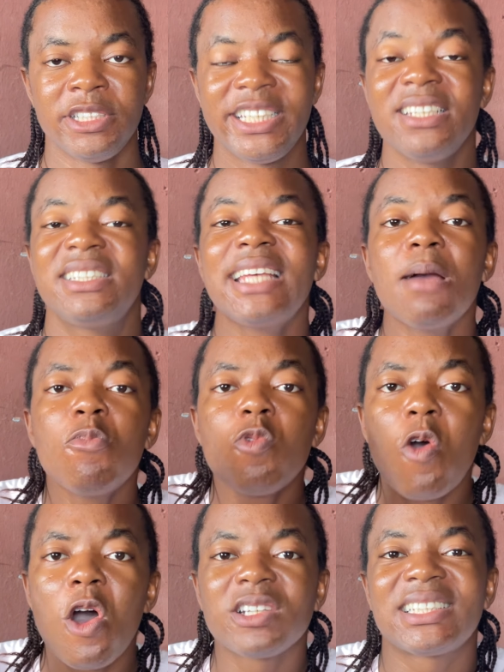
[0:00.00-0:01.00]
The same
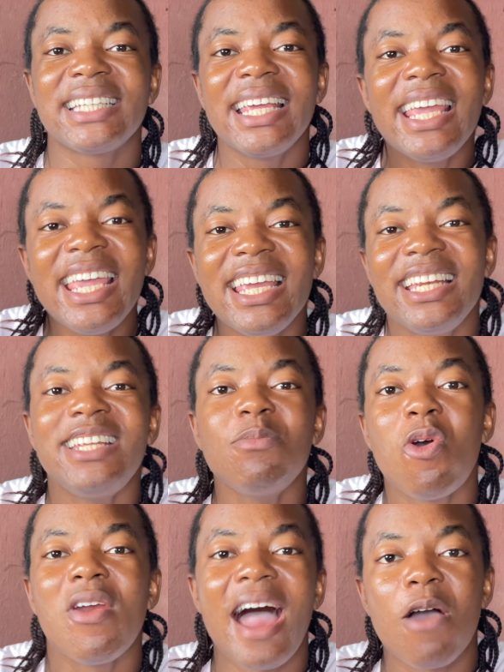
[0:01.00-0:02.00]
words in
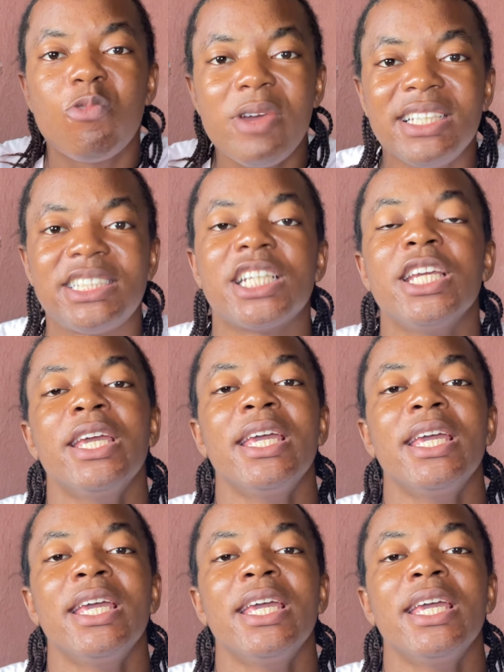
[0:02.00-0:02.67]
Igbo language